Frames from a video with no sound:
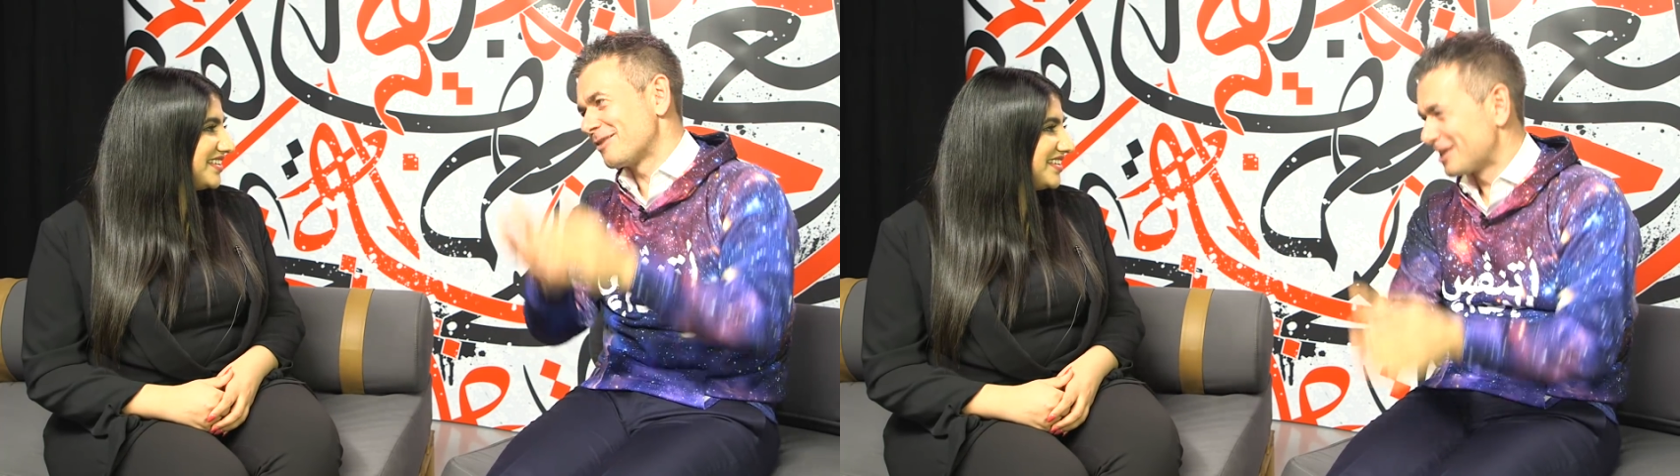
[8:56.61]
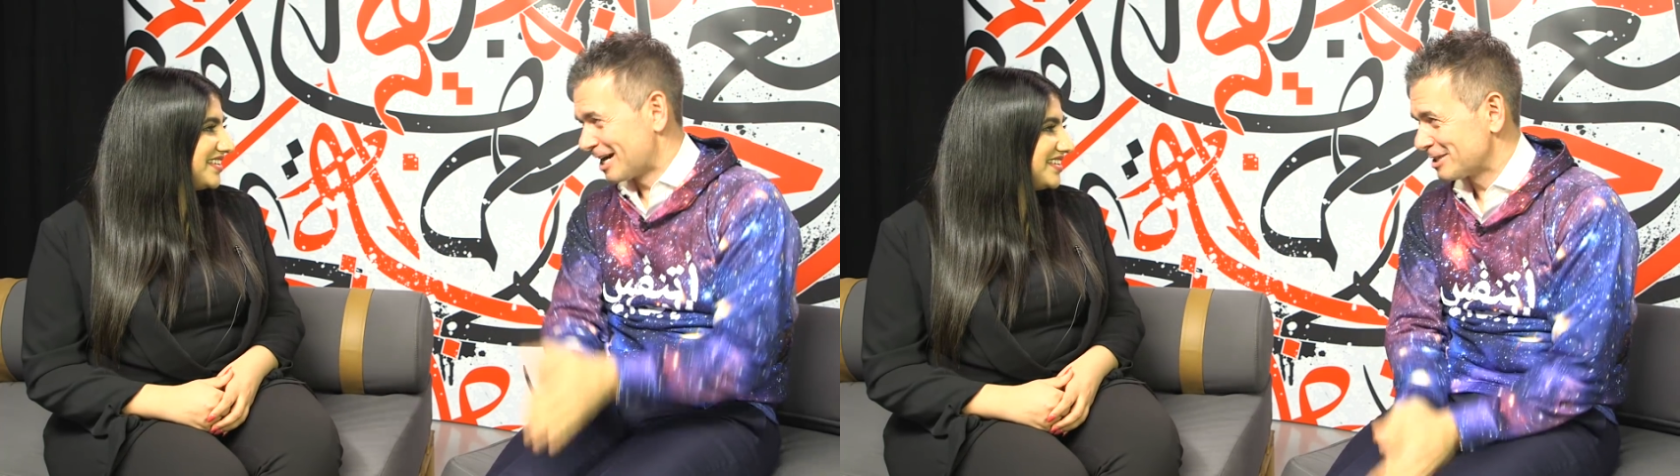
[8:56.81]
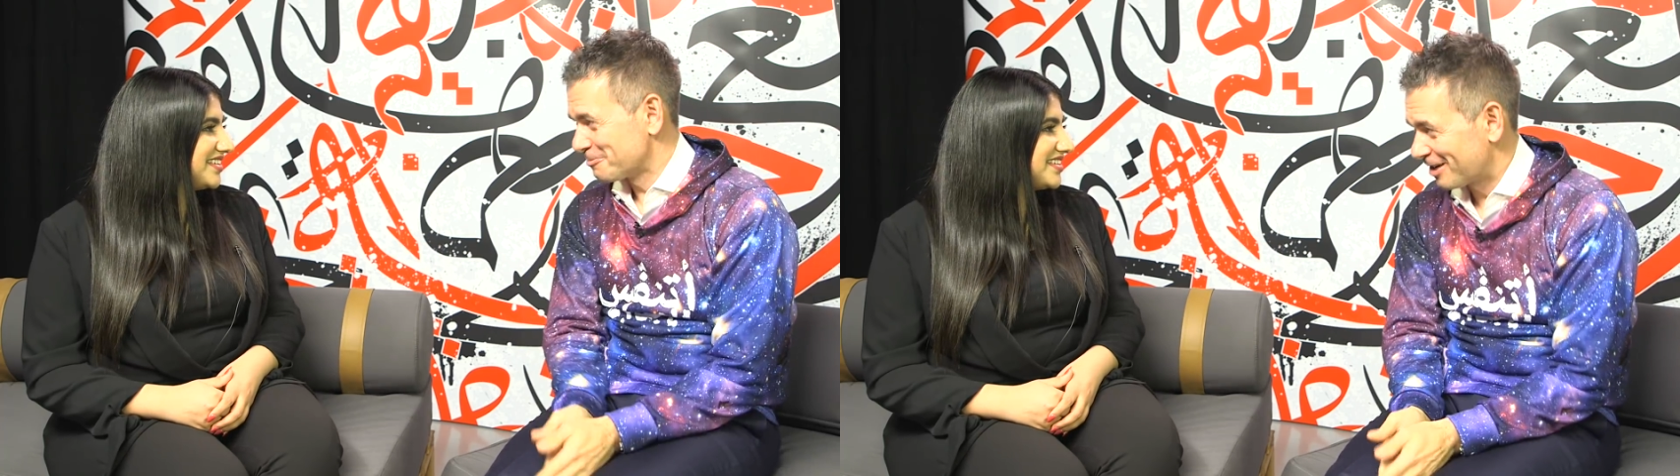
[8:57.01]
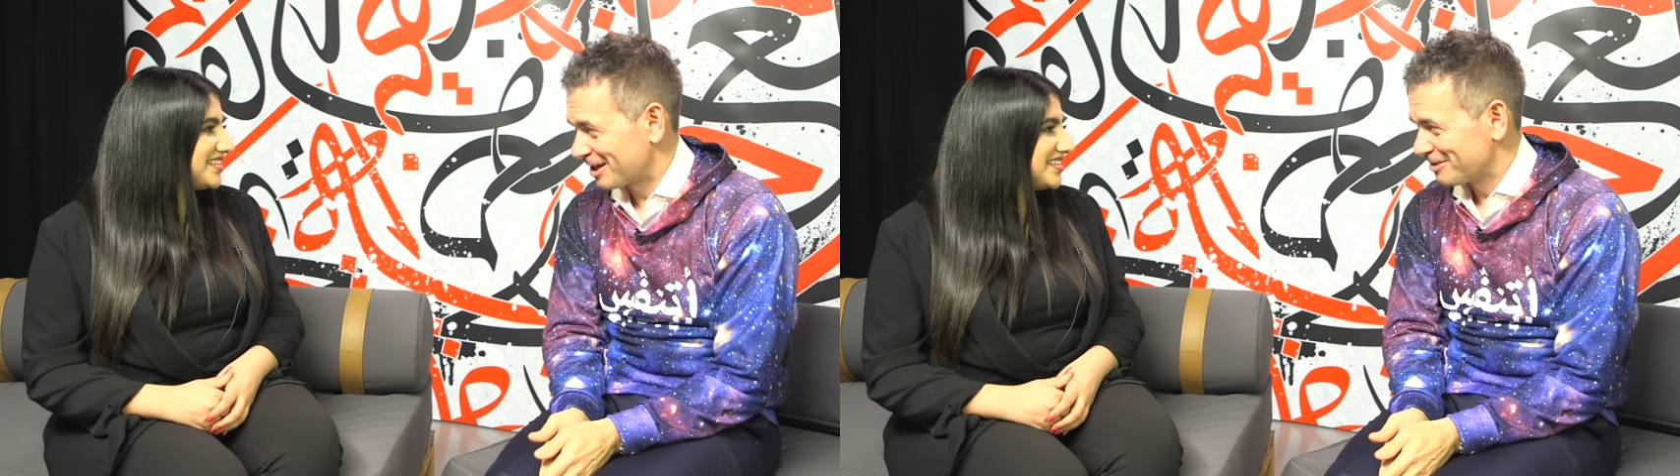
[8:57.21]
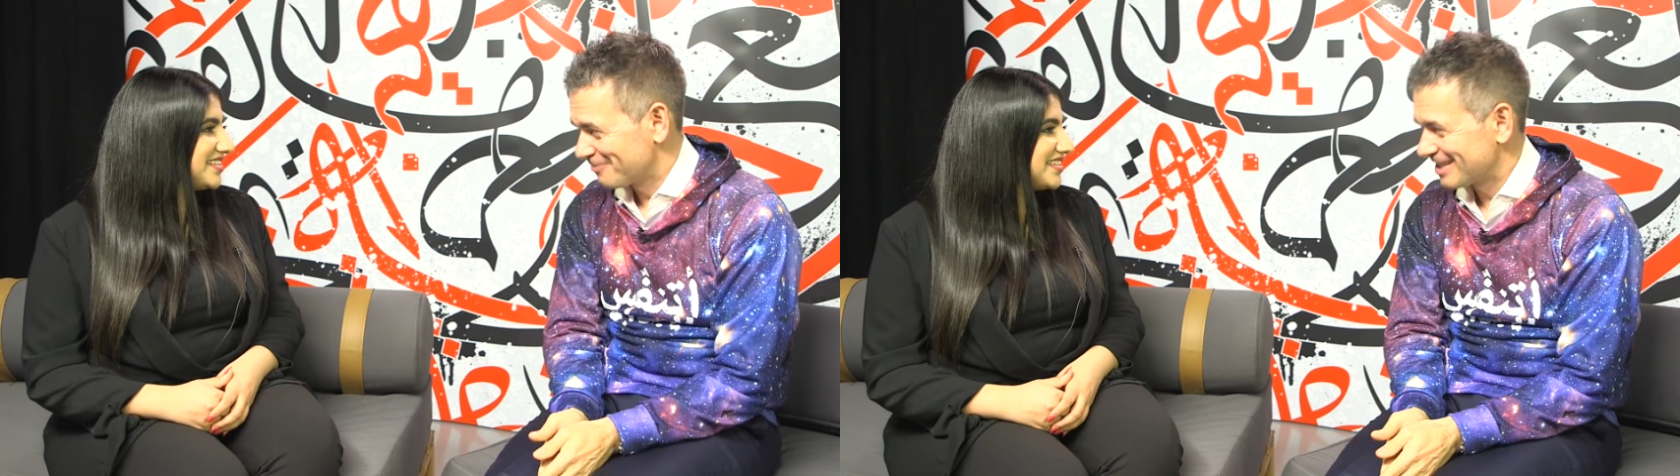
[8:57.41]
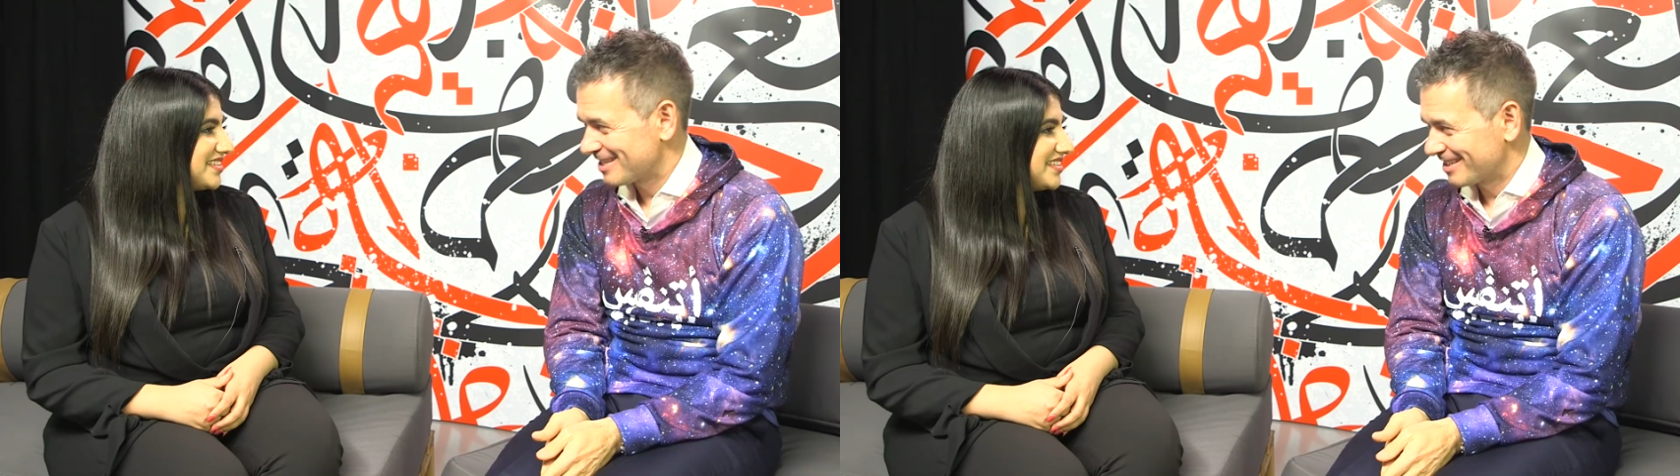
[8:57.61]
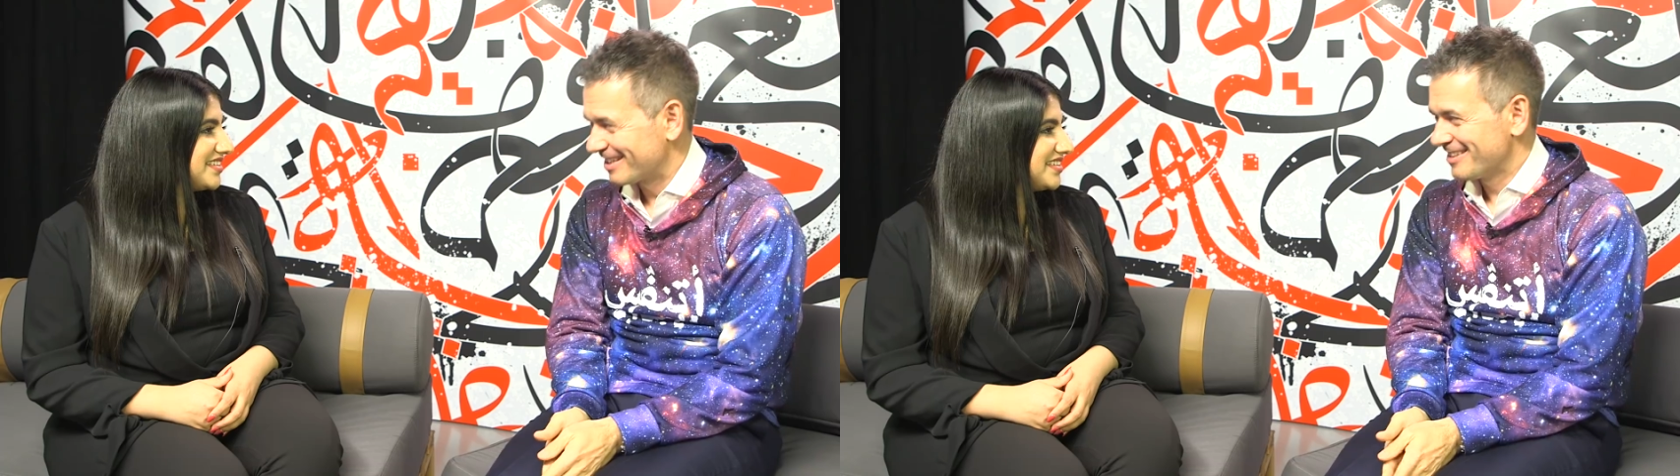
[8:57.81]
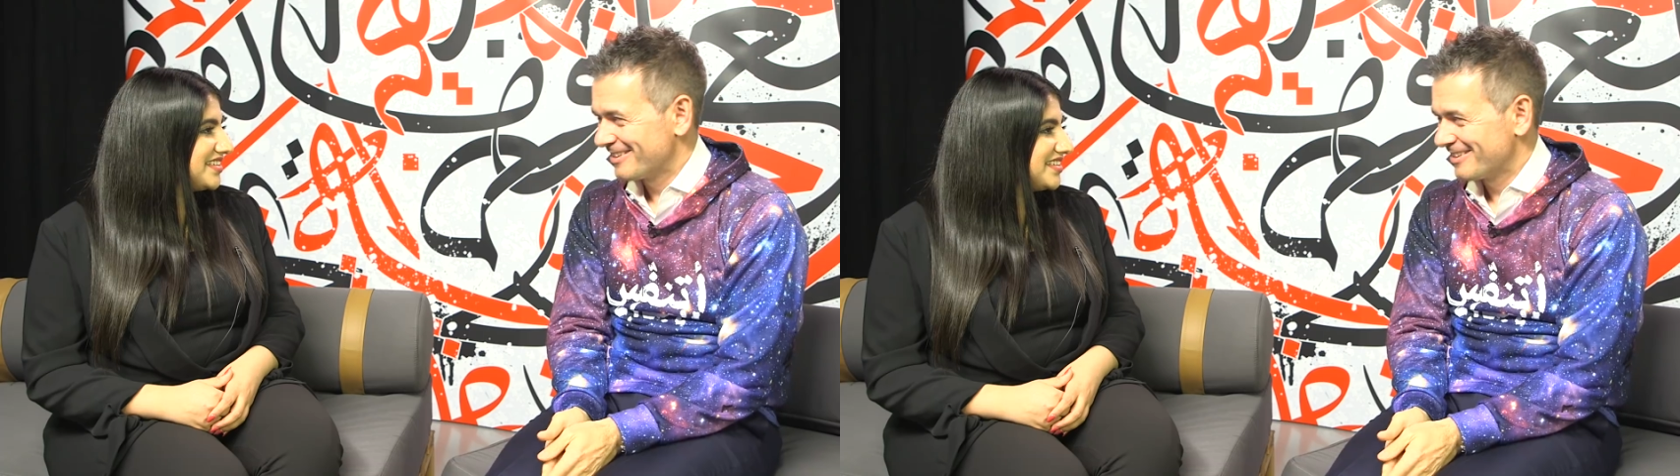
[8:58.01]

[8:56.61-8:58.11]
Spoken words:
advertising market, basically.